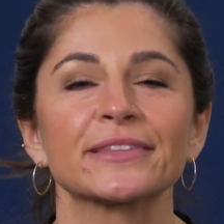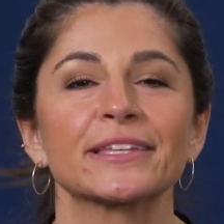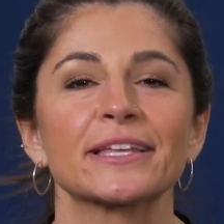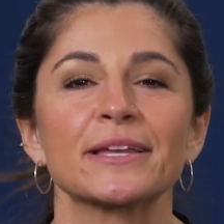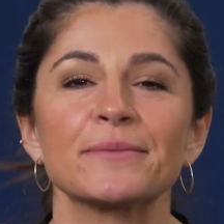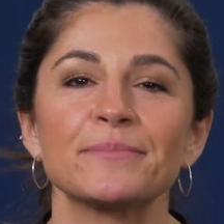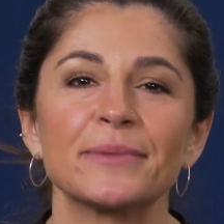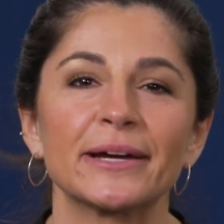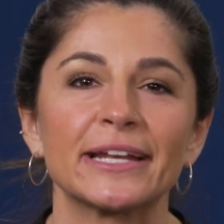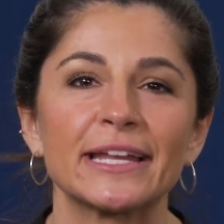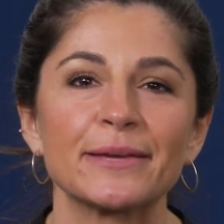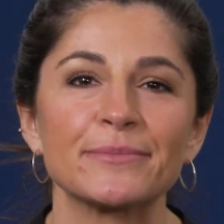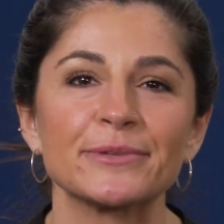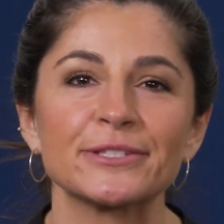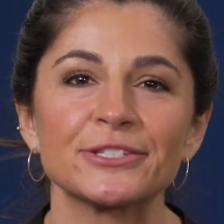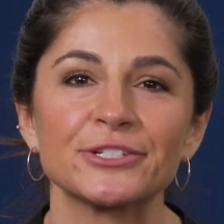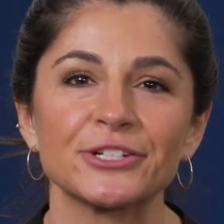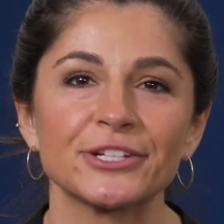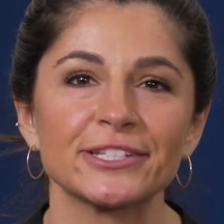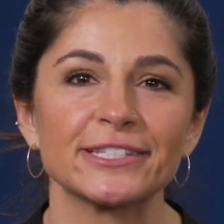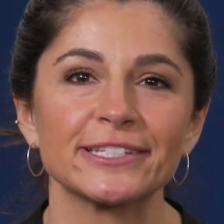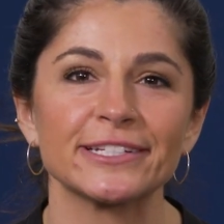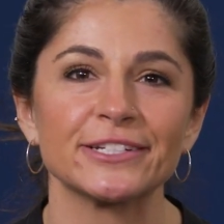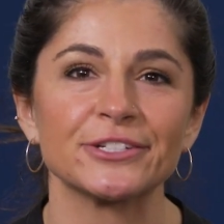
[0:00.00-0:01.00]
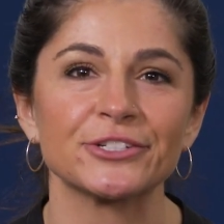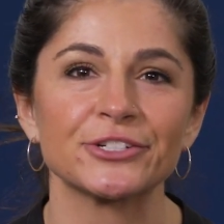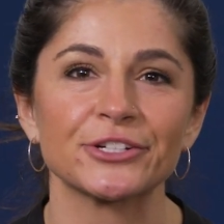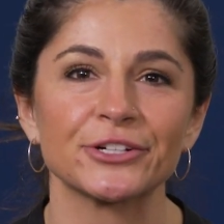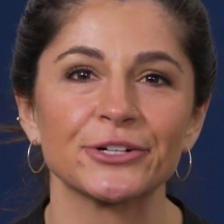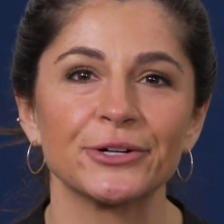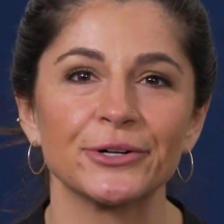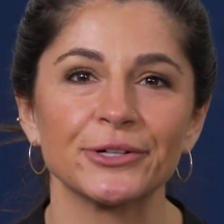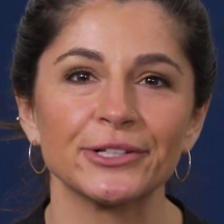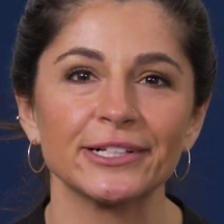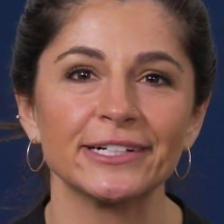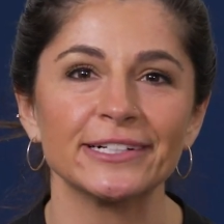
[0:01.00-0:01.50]
My name is Justine
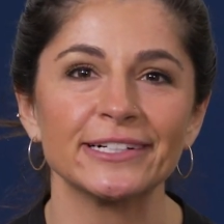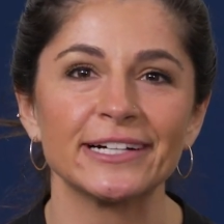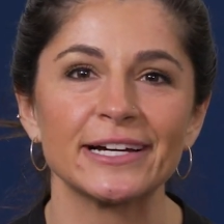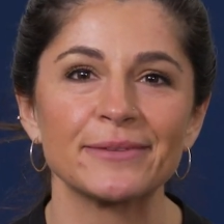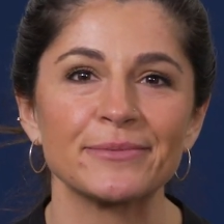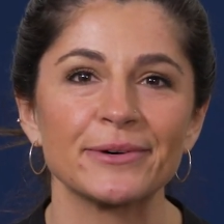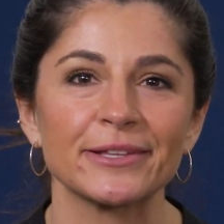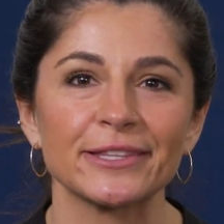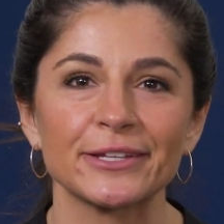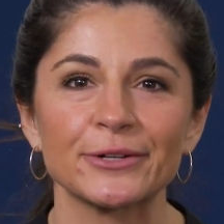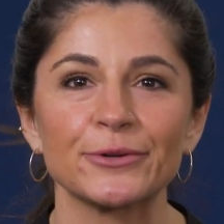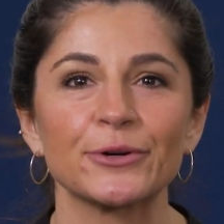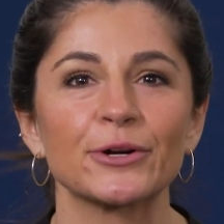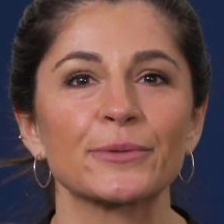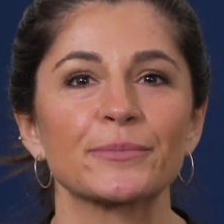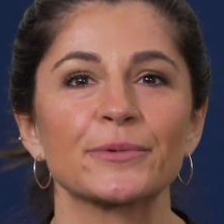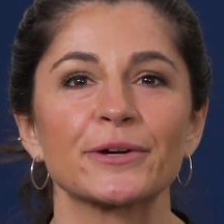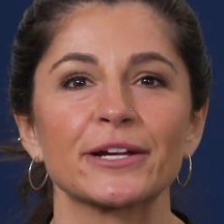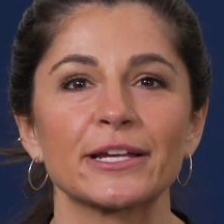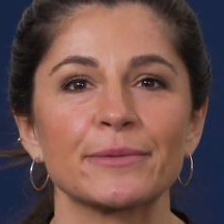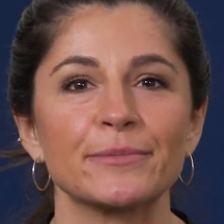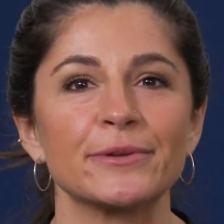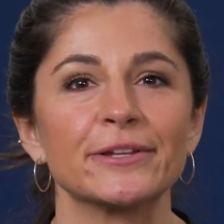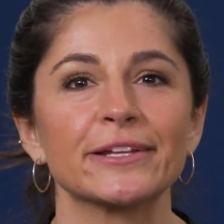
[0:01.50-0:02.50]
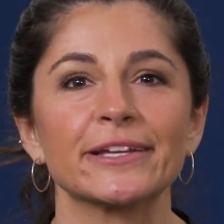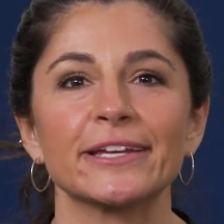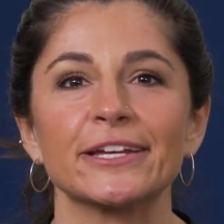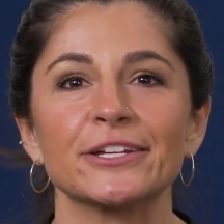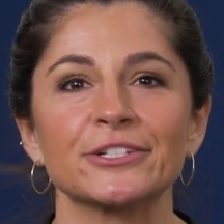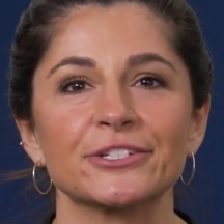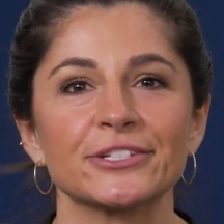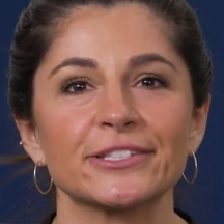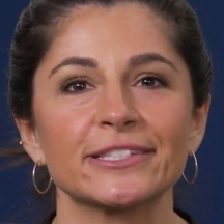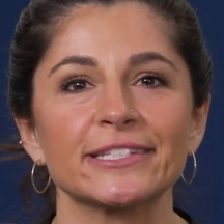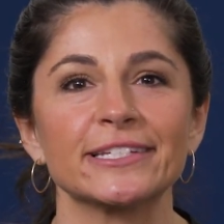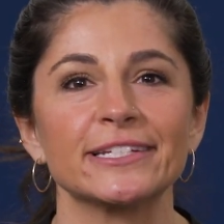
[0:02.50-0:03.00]
Giancola. I'm on the corporate
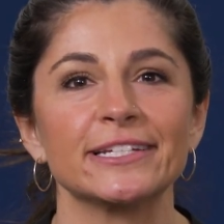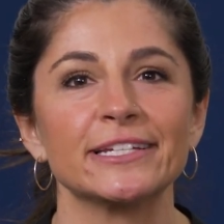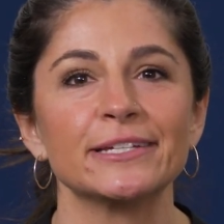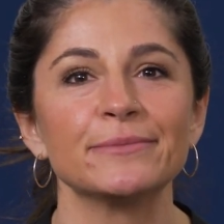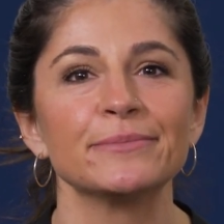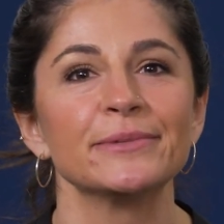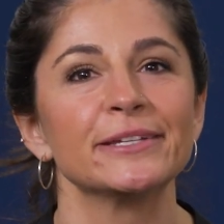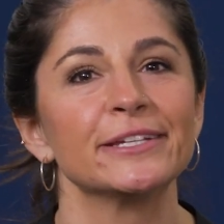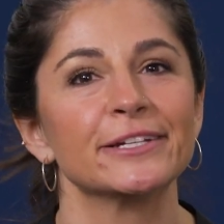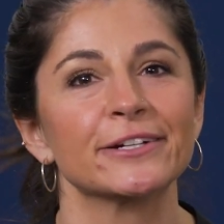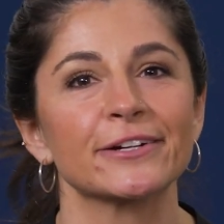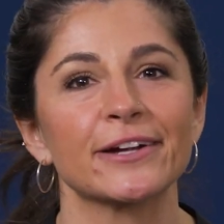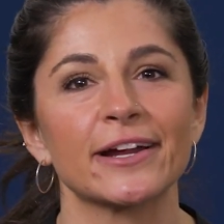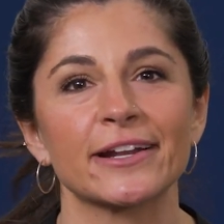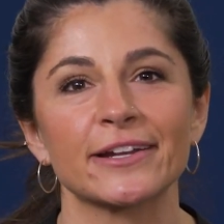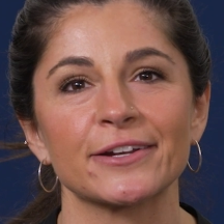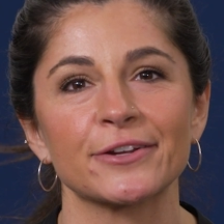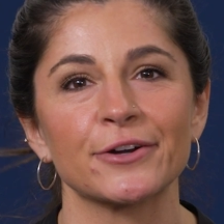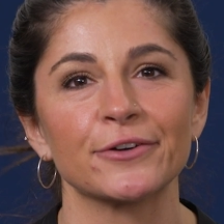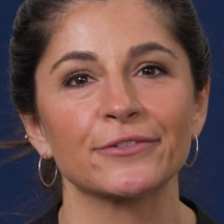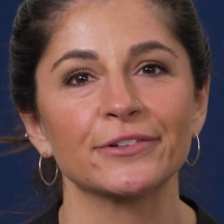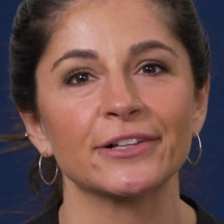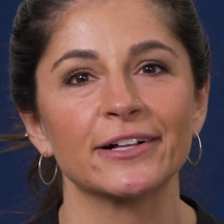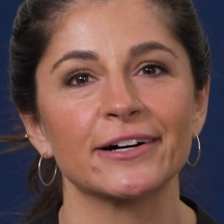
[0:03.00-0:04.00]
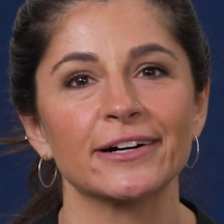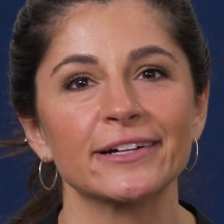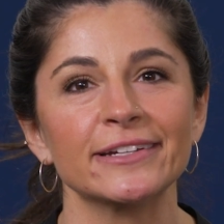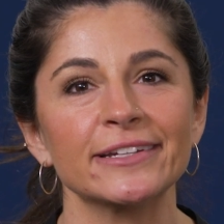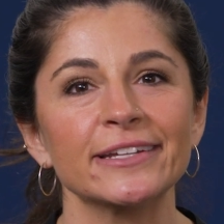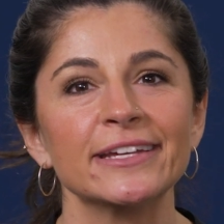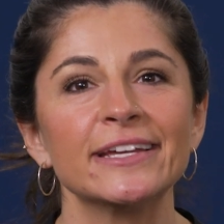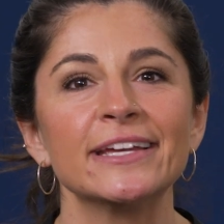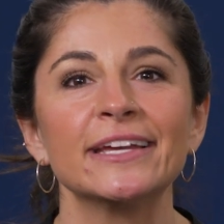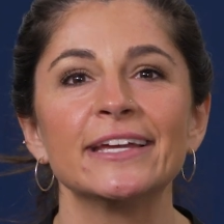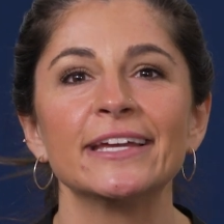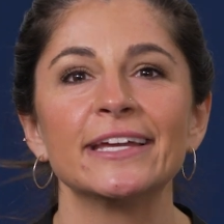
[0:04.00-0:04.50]
communications team here at Inovalon,
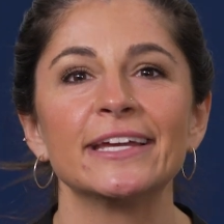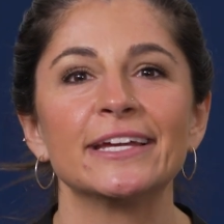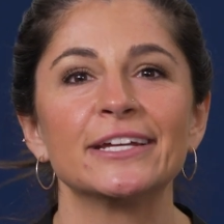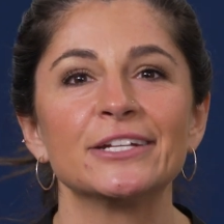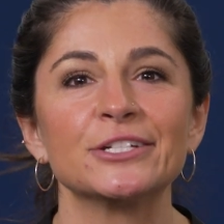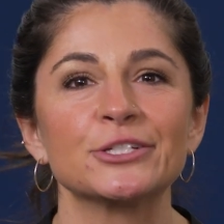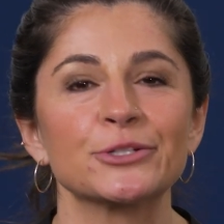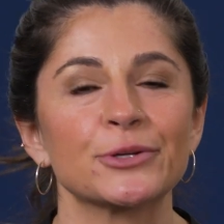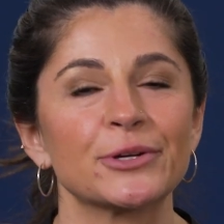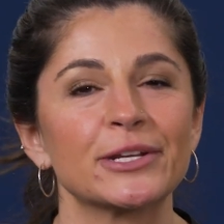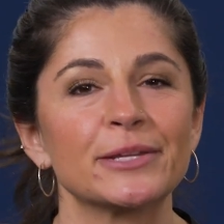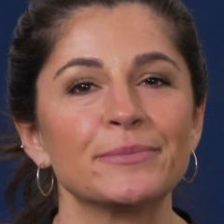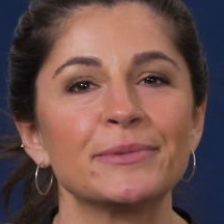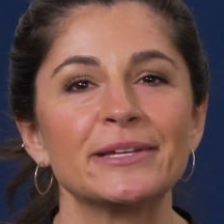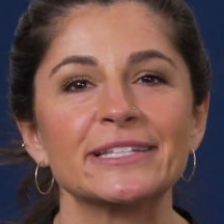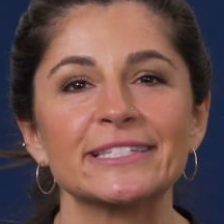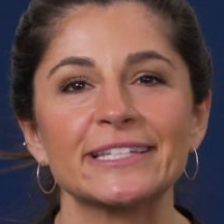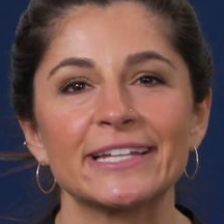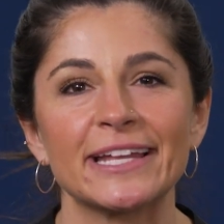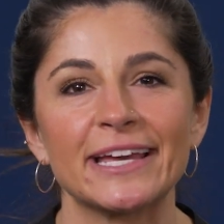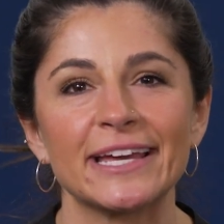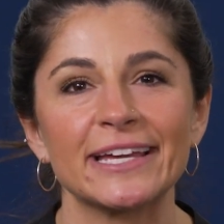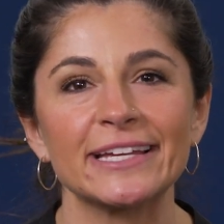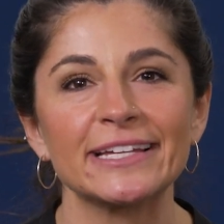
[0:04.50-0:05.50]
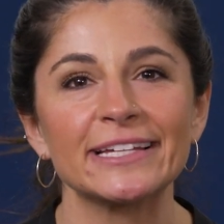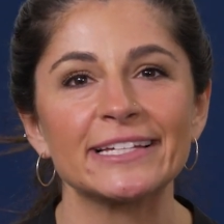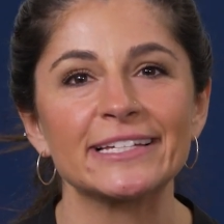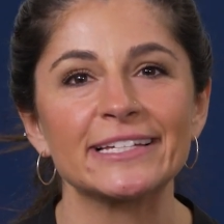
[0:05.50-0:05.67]
and joining me today